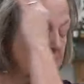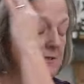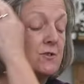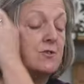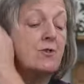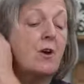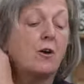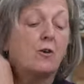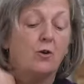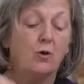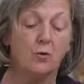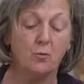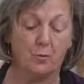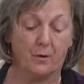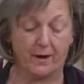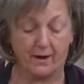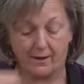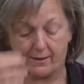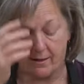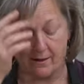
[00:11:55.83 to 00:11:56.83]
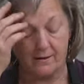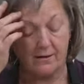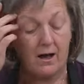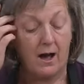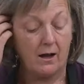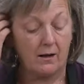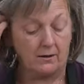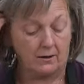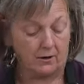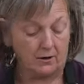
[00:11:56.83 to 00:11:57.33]
struggle with
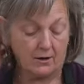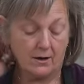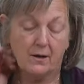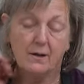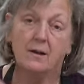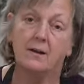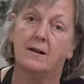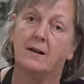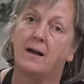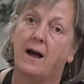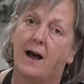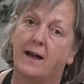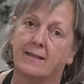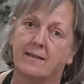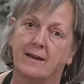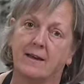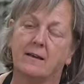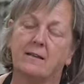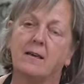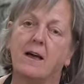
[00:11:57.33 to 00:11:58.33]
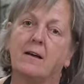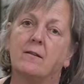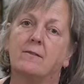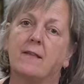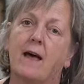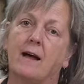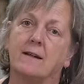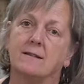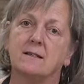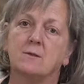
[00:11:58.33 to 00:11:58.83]
color? I think
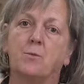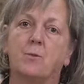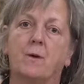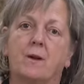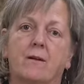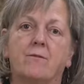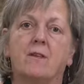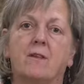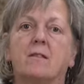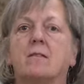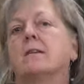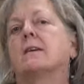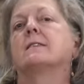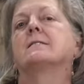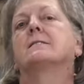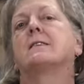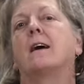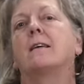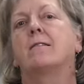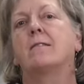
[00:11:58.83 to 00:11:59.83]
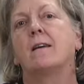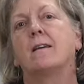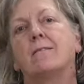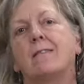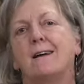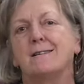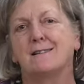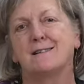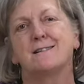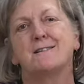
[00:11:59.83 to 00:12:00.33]
that's one of the things. I think
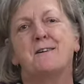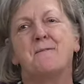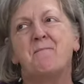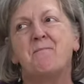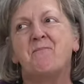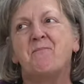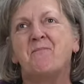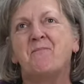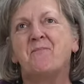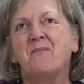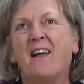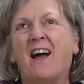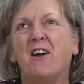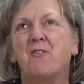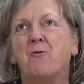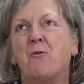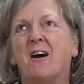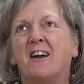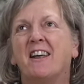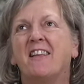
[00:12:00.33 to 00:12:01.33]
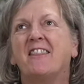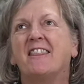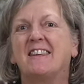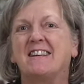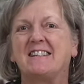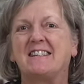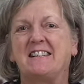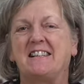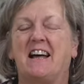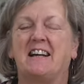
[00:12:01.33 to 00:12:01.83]
I wanted
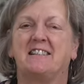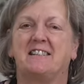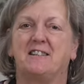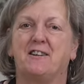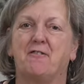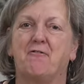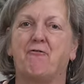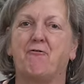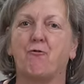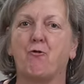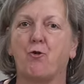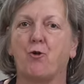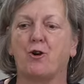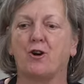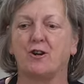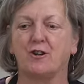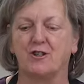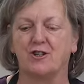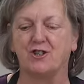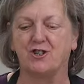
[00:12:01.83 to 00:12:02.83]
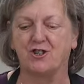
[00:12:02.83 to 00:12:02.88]
this lesson for